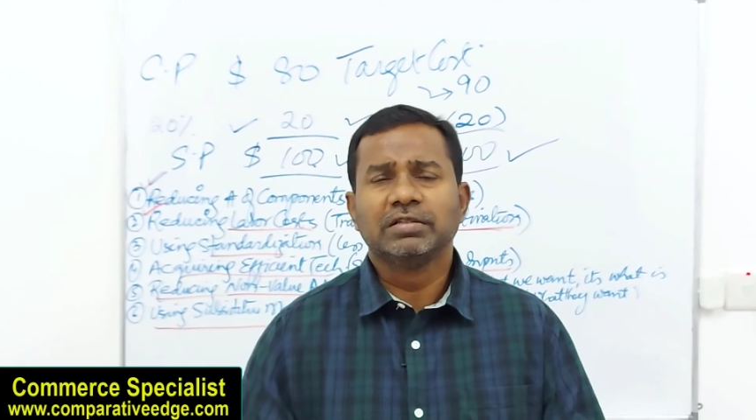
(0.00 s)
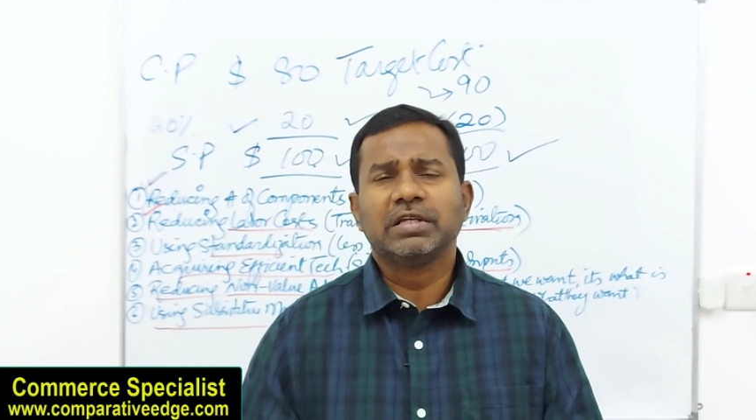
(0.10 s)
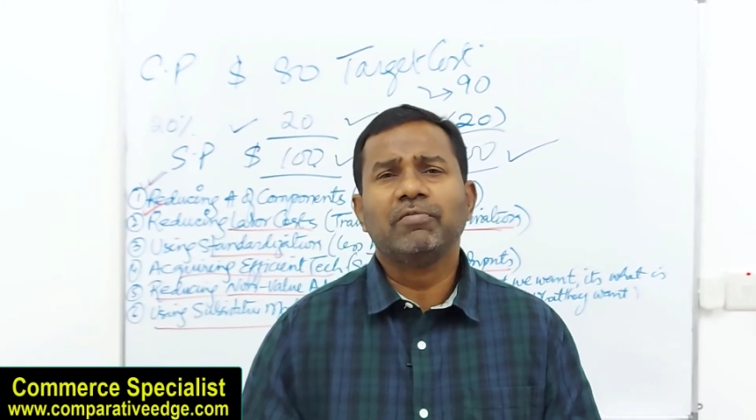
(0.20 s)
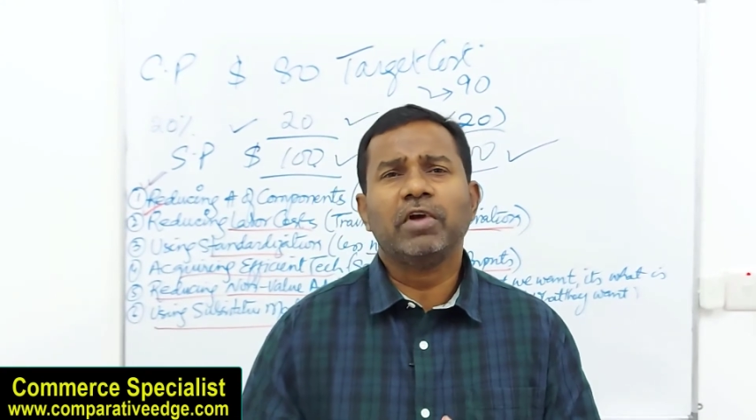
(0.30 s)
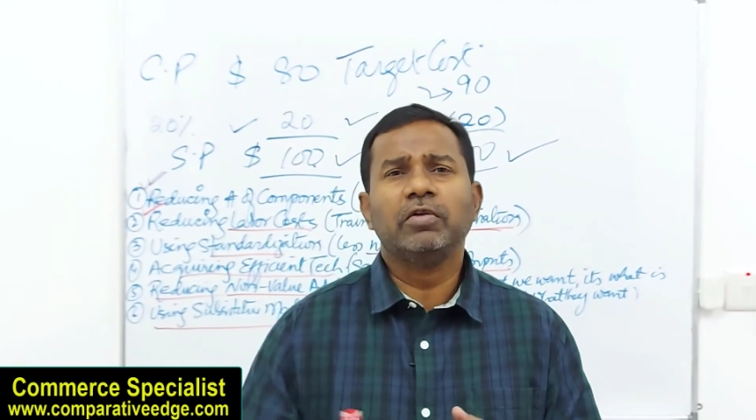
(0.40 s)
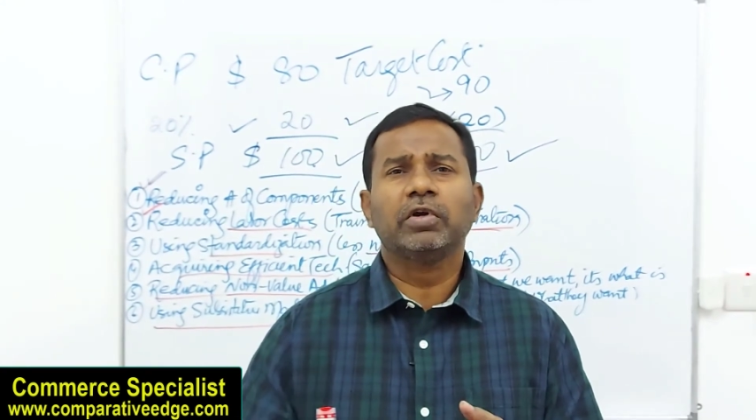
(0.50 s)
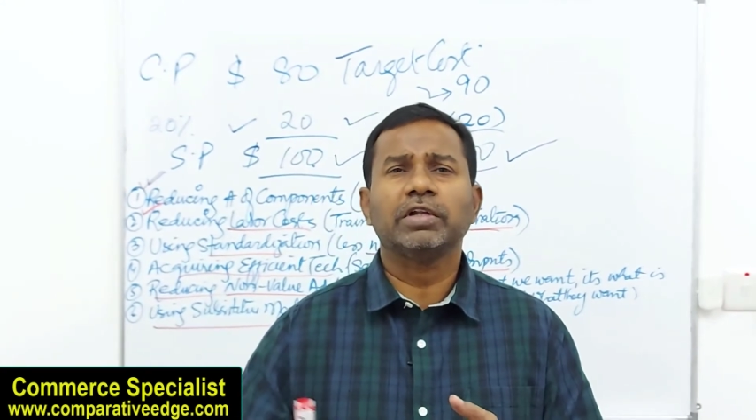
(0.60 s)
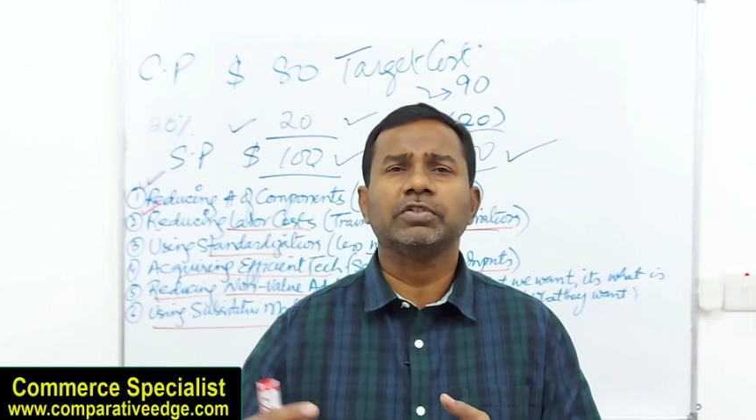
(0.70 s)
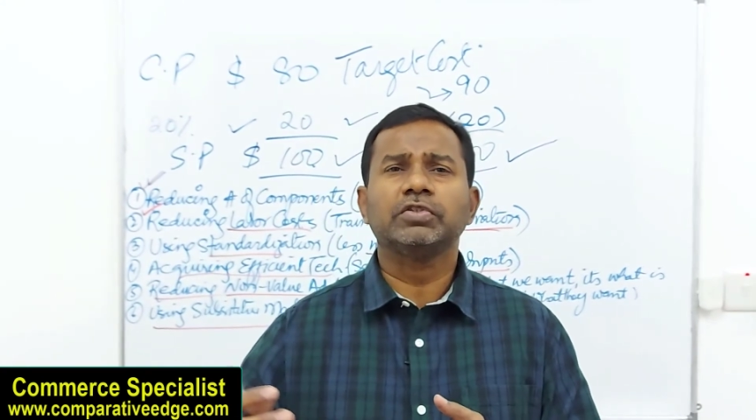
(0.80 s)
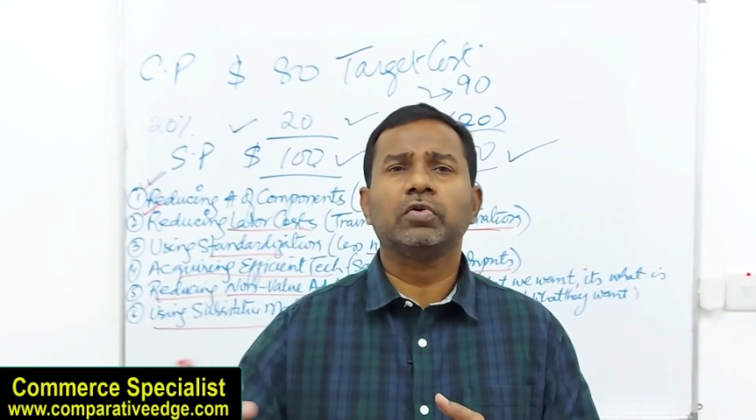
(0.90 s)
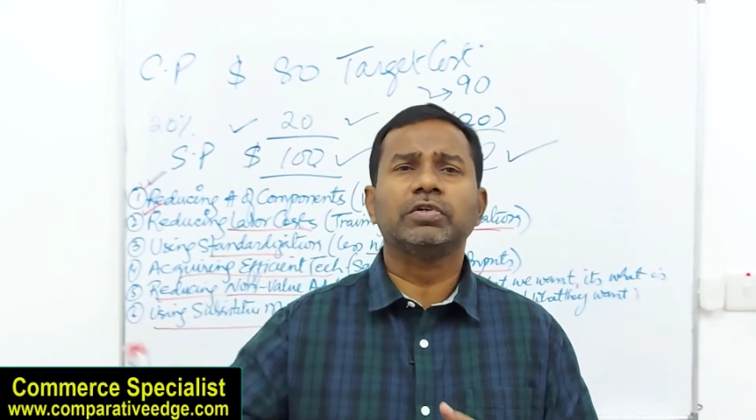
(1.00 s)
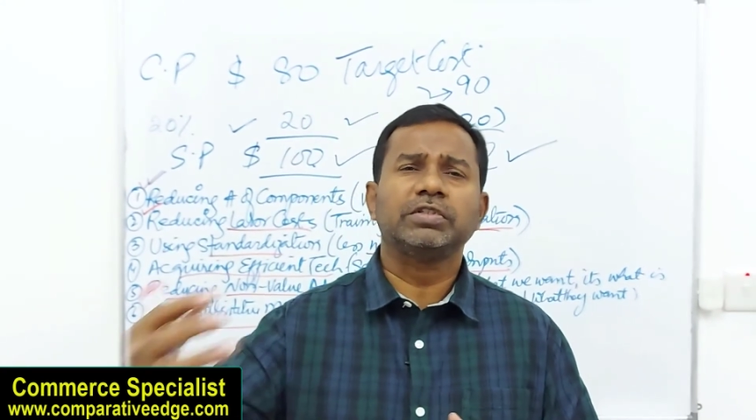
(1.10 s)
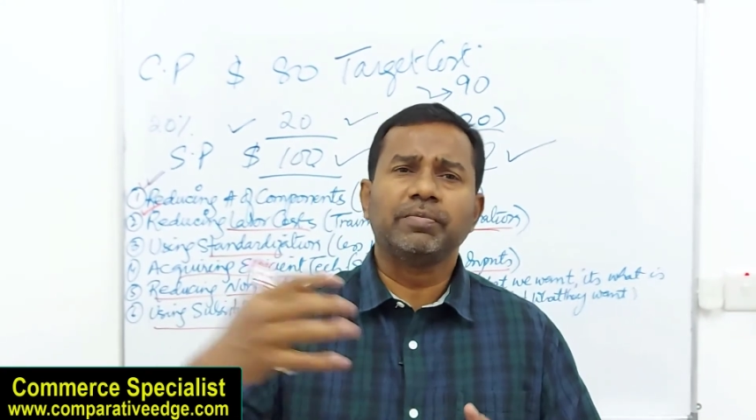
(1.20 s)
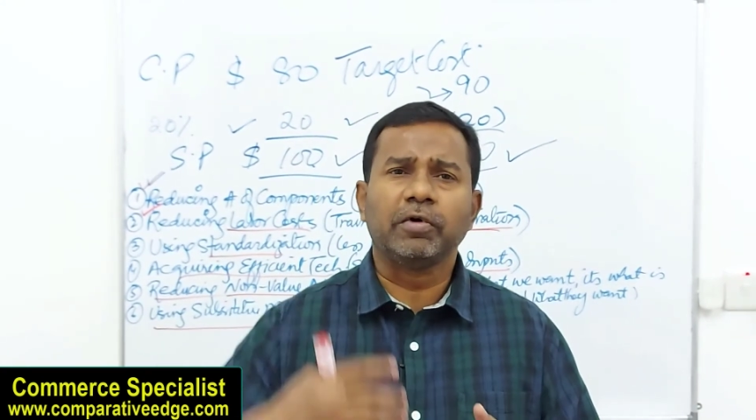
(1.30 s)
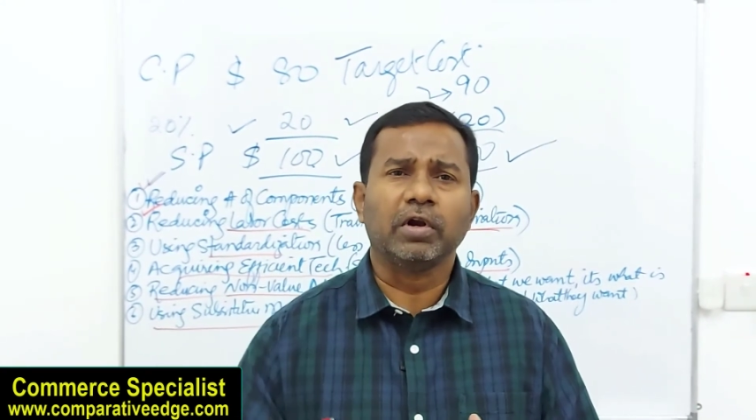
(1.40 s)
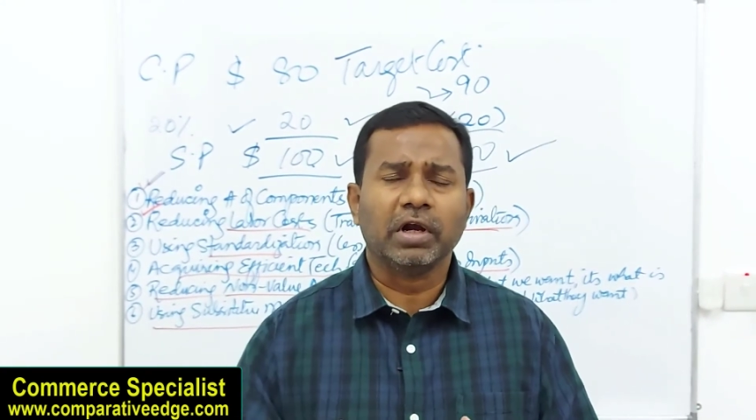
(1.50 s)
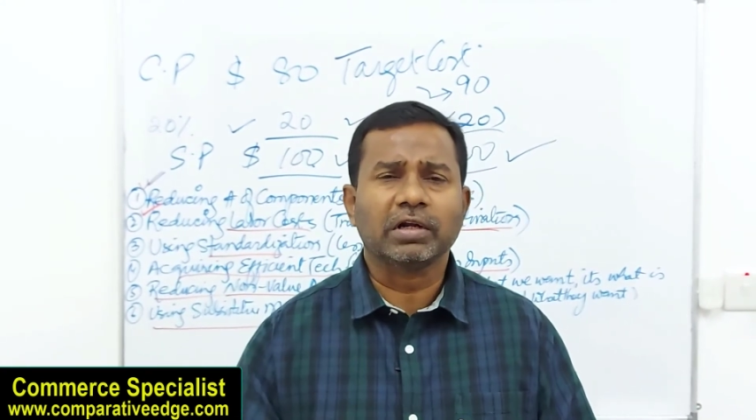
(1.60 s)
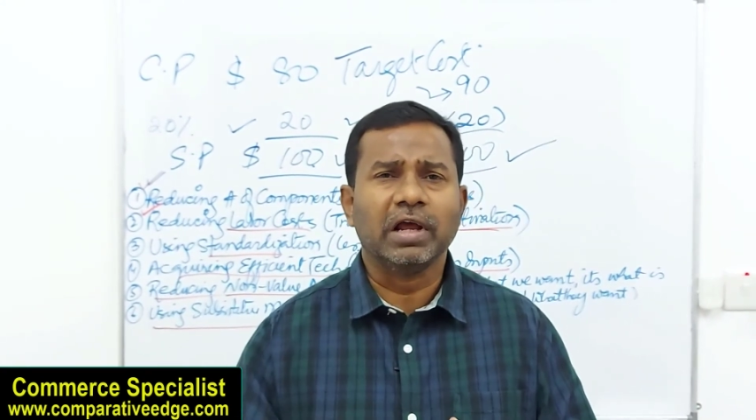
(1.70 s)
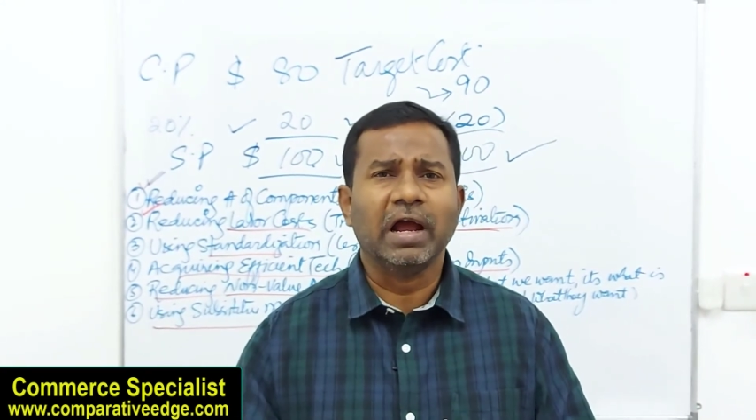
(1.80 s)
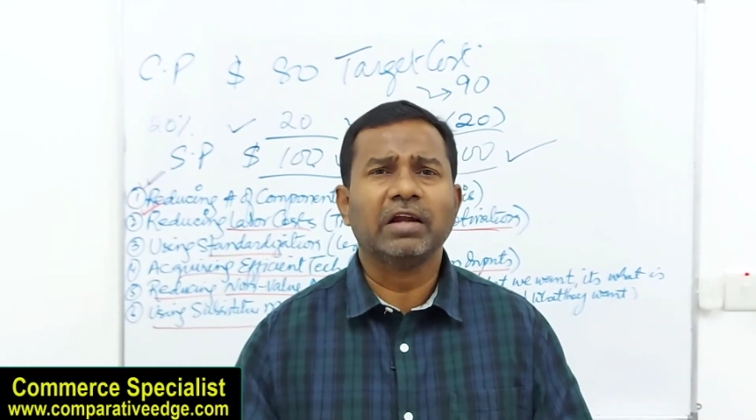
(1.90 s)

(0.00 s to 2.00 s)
Somewhere you can source the product